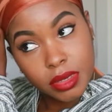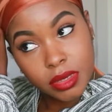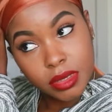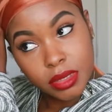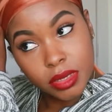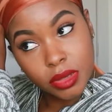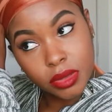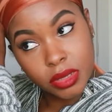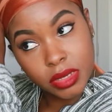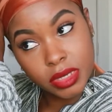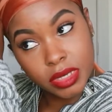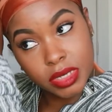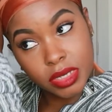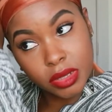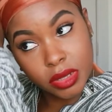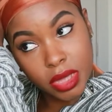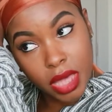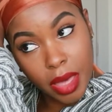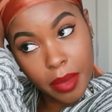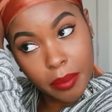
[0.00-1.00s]
So this is
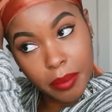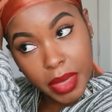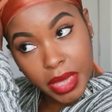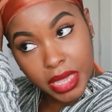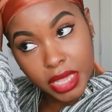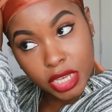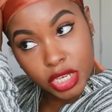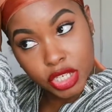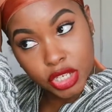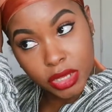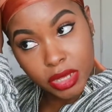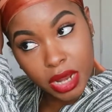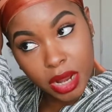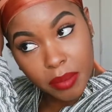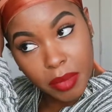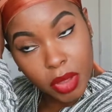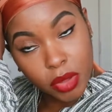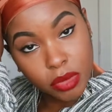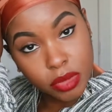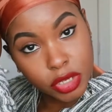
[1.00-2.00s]
only, I'm making sure that I'm
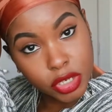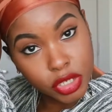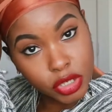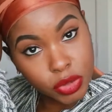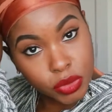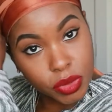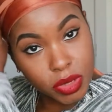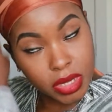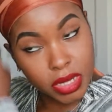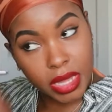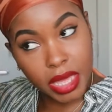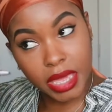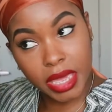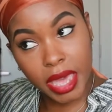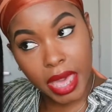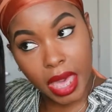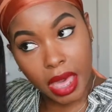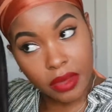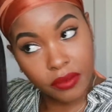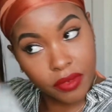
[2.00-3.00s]
only doing like
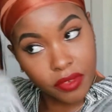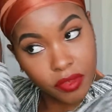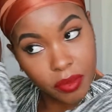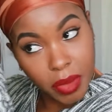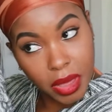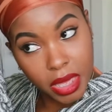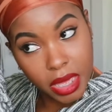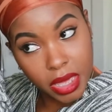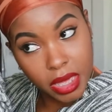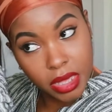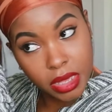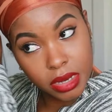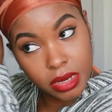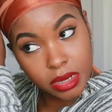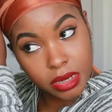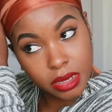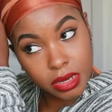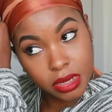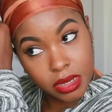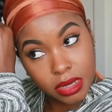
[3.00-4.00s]
half of my head.
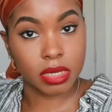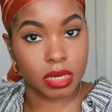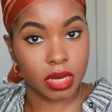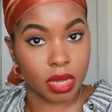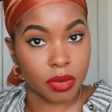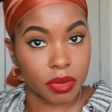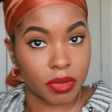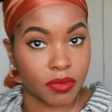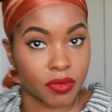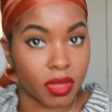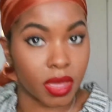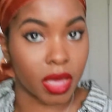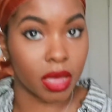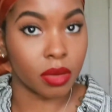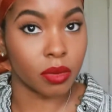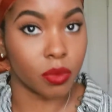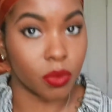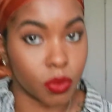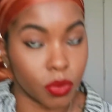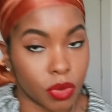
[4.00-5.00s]
So now we've
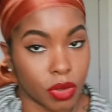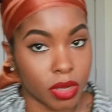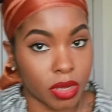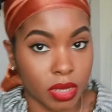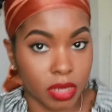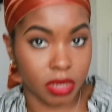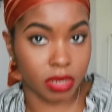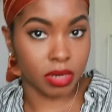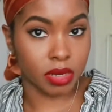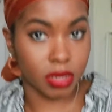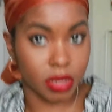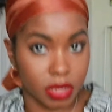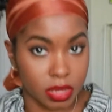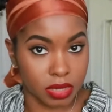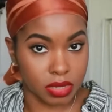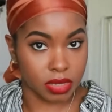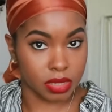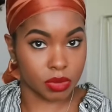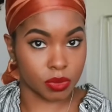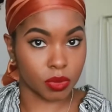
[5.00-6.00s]
got
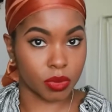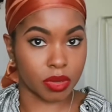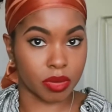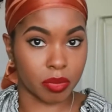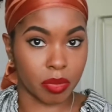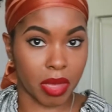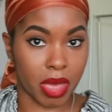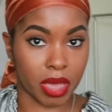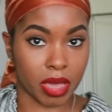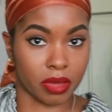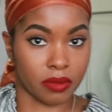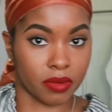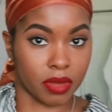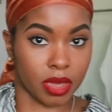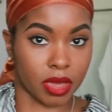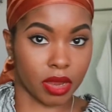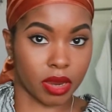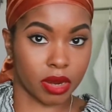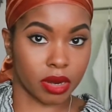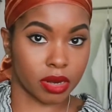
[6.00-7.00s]
this is one pack of
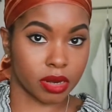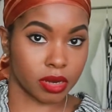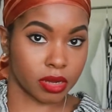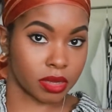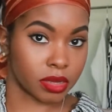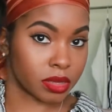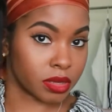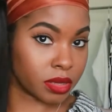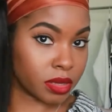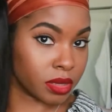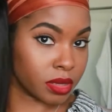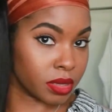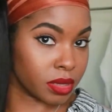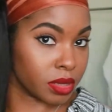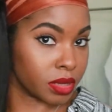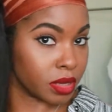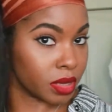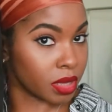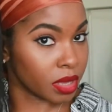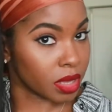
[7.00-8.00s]
hair.
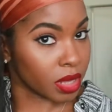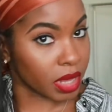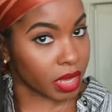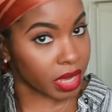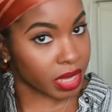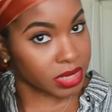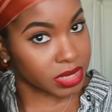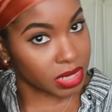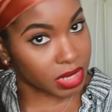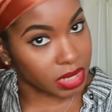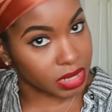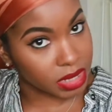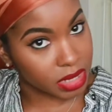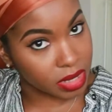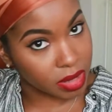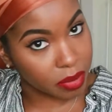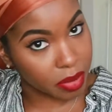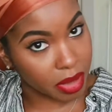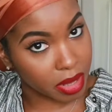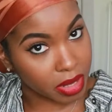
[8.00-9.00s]
And like I said, I did
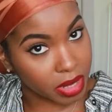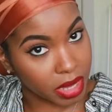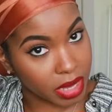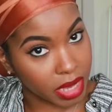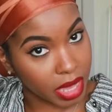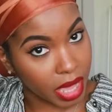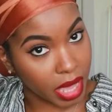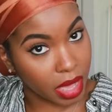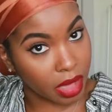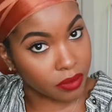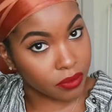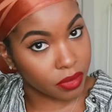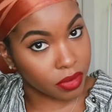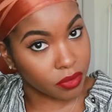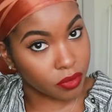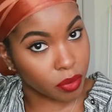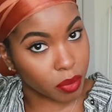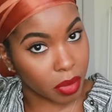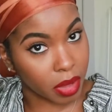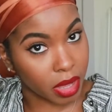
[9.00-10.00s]
about like half
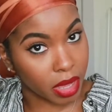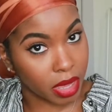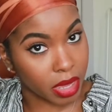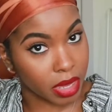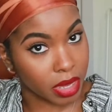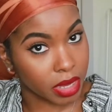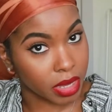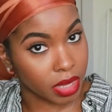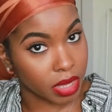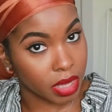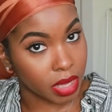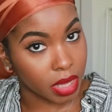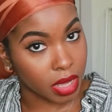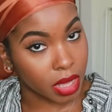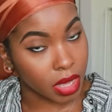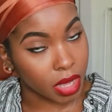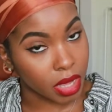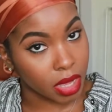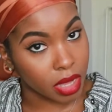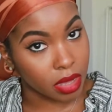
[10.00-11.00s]
of my
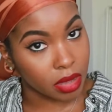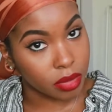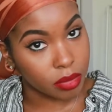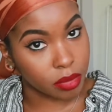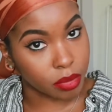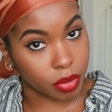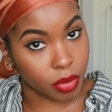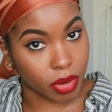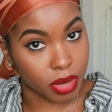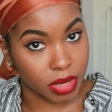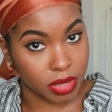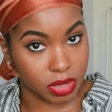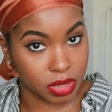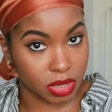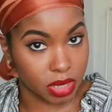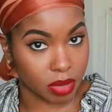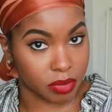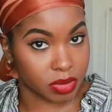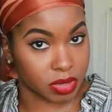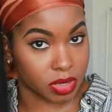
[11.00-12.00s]
braids. So
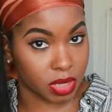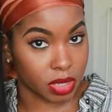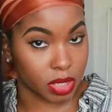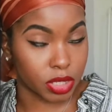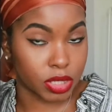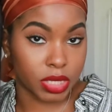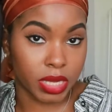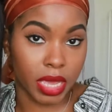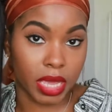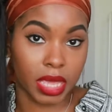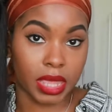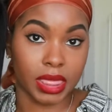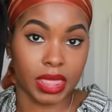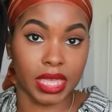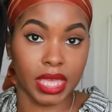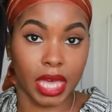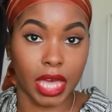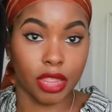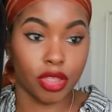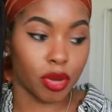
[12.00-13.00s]
now I'm just gonna take
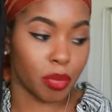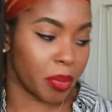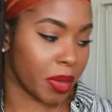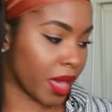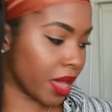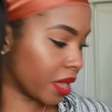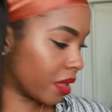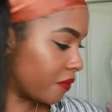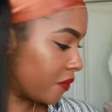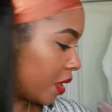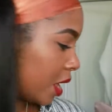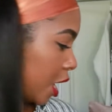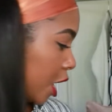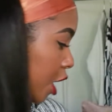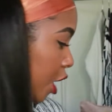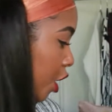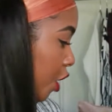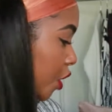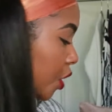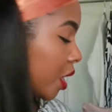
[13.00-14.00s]
the other pack of
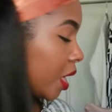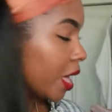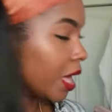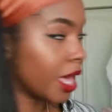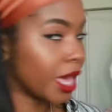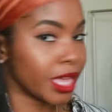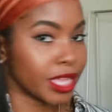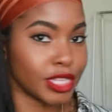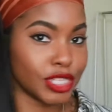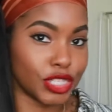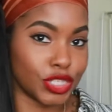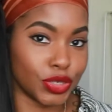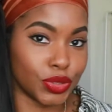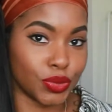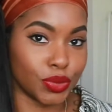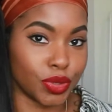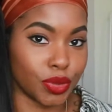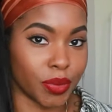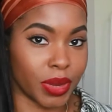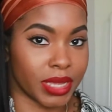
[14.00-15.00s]
hair and
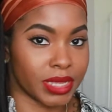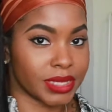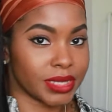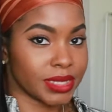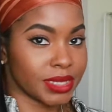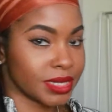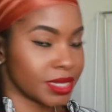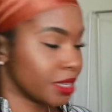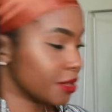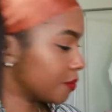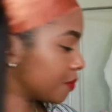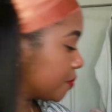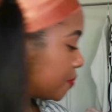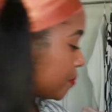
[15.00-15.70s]
do the rest.